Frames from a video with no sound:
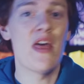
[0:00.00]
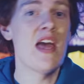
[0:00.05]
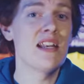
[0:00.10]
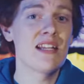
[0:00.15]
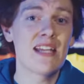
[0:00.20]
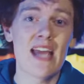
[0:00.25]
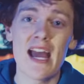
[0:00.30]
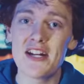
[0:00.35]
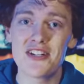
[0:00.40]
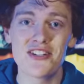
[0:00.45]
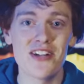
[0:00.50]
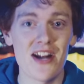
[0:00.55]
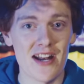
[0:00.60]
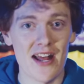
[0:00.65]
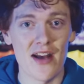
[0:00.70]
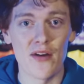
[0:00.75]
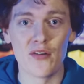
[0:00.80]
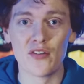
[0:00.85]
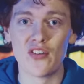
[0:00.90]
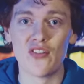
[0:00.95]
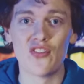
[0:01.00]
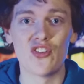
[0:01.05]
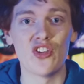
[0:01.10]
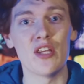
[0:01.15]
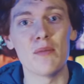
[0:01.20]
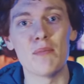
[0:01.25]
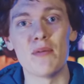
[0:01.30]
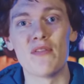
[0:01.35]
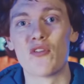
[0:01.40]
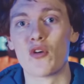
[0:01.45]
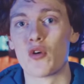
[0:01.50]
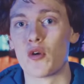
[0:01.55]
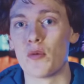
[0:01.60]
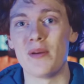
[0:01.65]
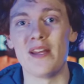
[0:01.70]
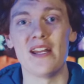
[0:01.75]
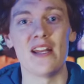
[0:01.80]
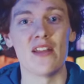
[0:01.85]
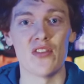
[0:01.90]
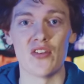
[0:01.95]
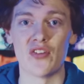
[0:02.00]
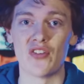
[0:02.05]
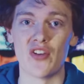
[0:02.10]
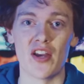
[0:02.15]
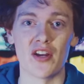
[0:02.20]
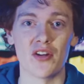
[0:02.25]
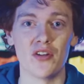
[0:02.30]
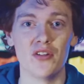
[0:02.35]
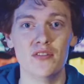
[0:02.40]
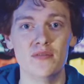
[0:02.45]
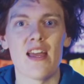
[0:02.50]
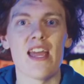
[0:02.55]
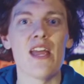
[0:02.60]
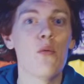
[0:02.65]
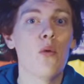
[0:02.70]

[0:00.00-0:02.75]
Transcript: then catch nine hours of sleep before repeating the cycle.